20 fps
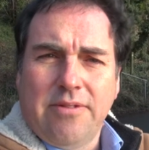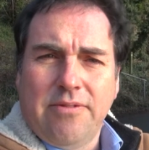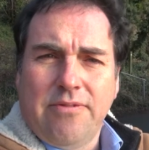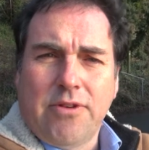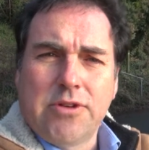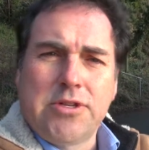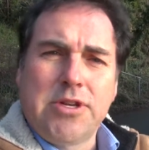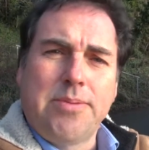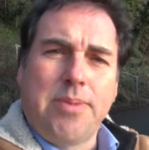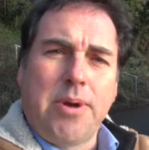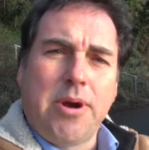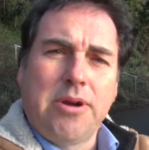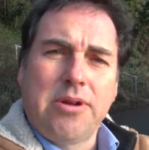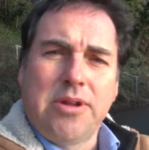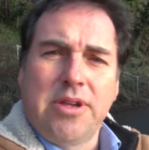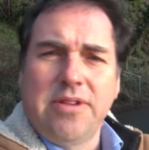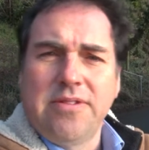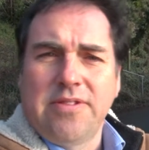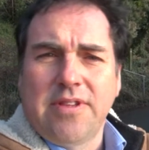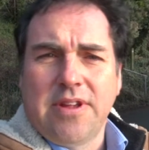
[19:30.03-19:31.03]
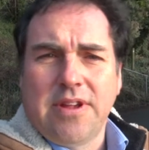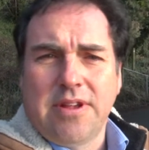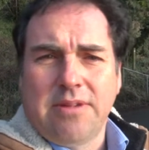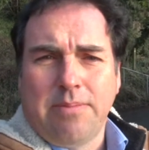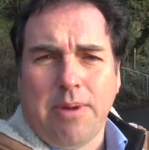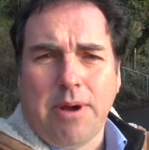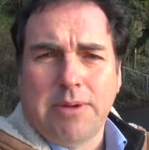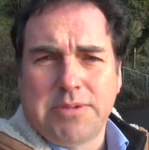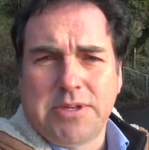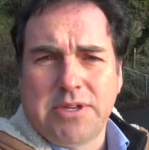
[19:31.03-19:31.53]
Fortunate part is that it
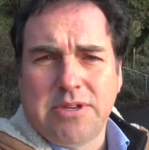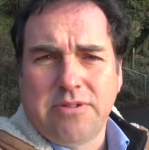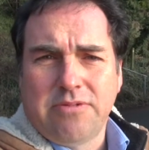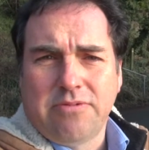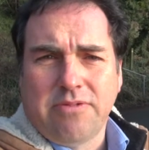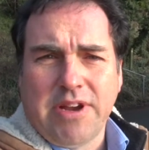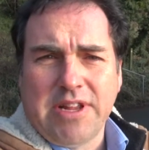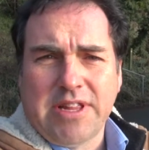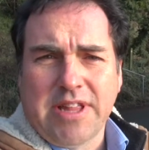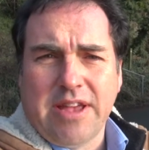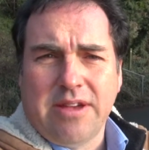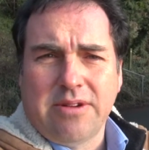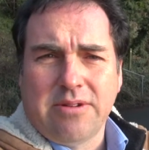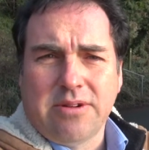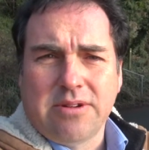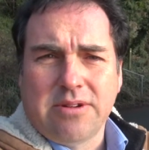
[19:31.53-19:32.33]
pops you right down